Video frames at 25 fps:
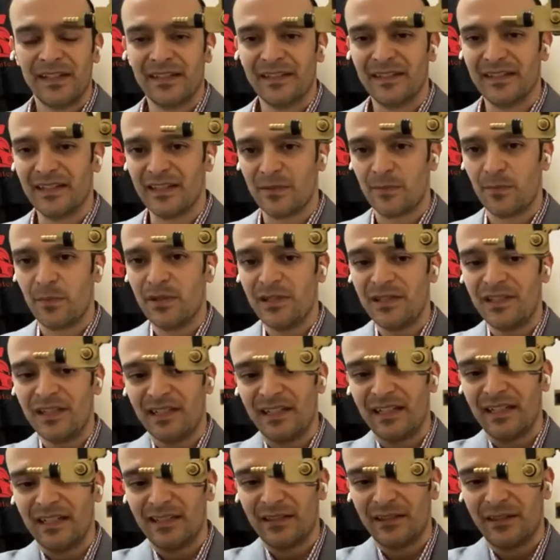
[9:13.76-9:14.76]
That's put
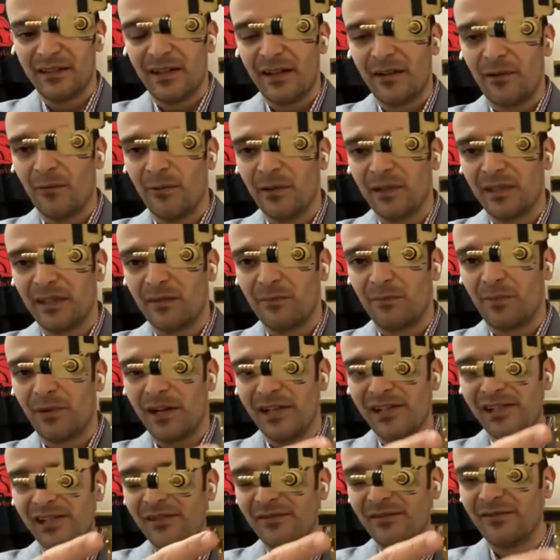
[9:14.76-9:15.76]
together with
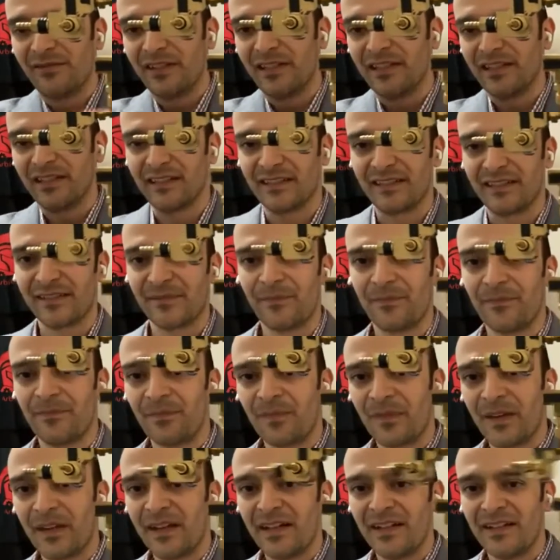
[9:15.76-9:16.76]
compression fittings.
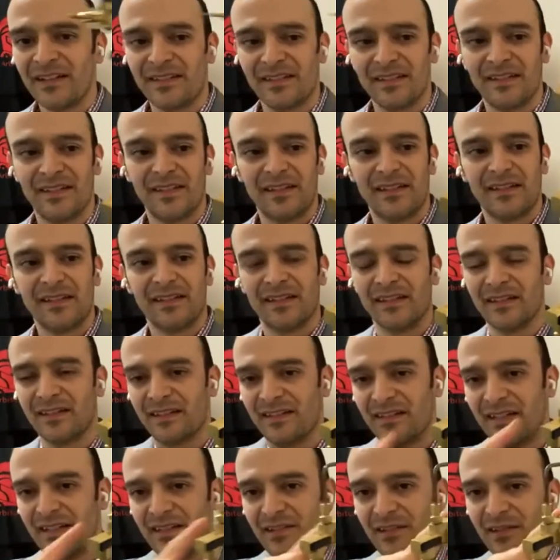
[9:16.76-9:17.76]
The
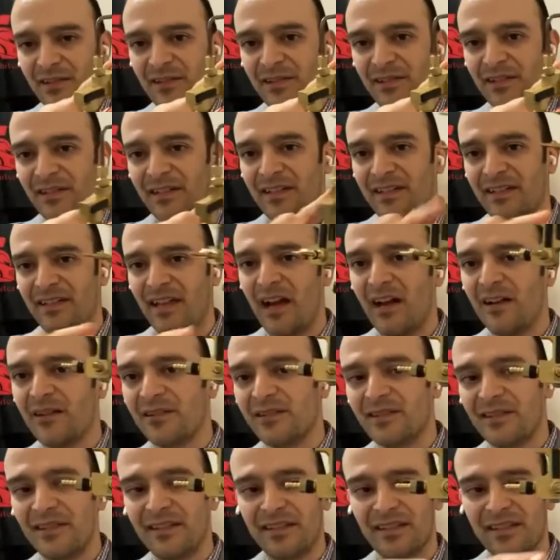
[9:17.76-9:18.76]
sensor is
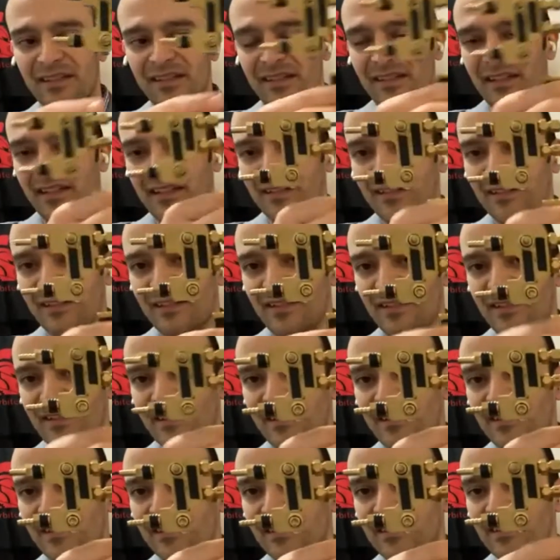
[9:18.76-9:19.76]
housed in a stainless
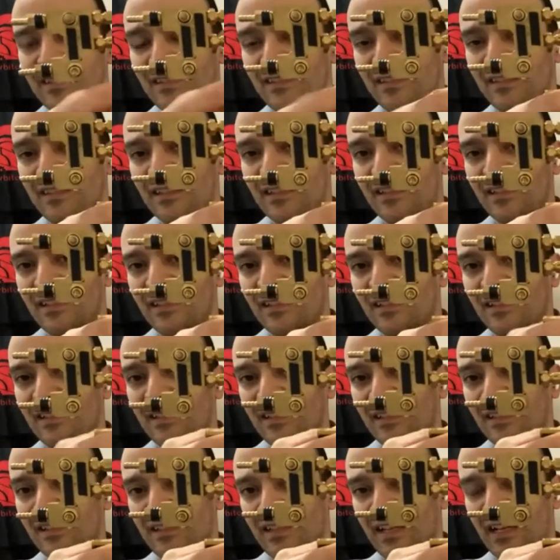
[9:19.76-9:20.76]
steel
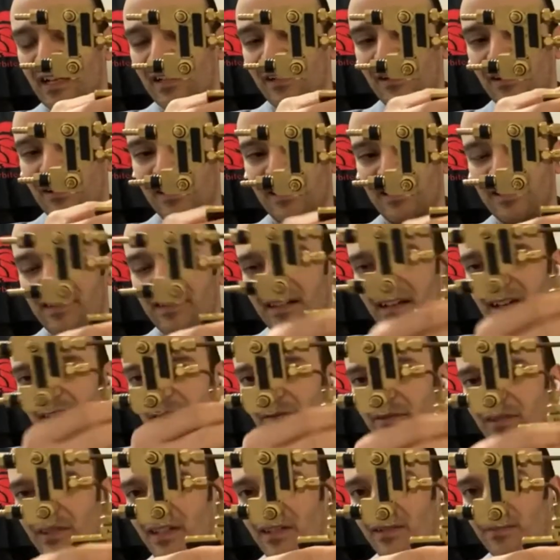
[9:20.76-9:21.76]
container inside
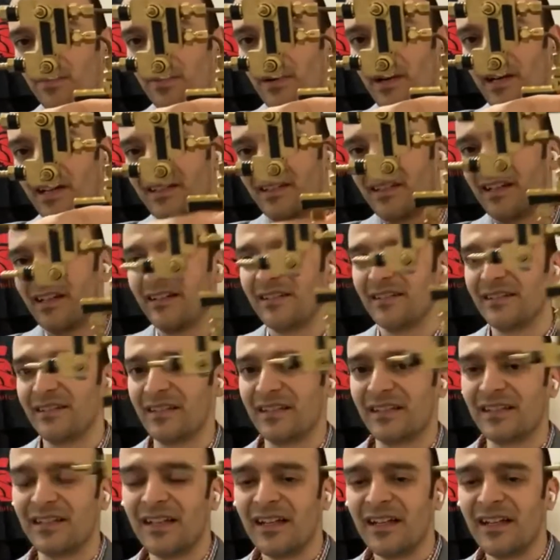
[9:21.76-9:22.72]
of this brass housing.